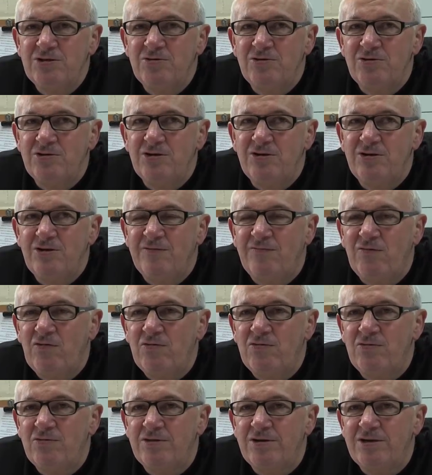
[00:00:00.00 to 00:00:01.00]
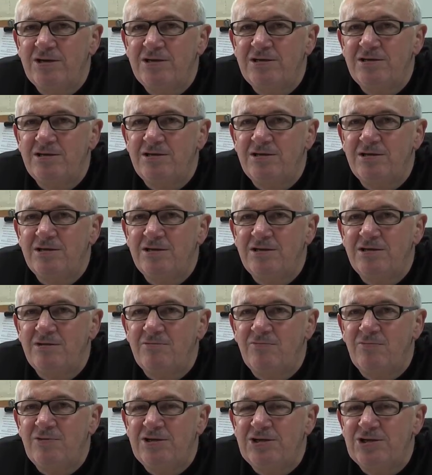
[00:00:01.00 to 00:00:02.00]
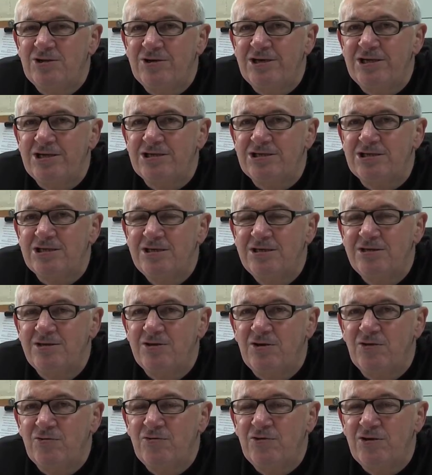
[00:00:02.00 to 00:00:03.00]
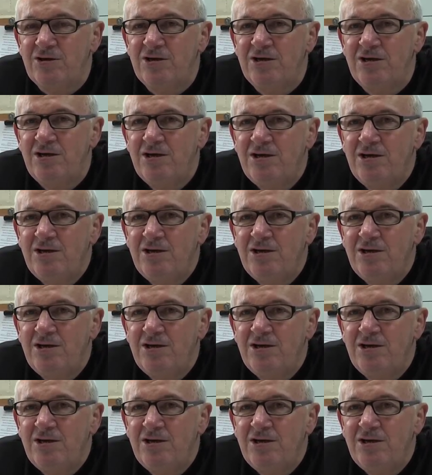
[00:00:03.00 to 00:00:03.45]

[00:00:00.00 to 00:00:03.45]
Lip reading: You know, they've all got their own wee traits that are really,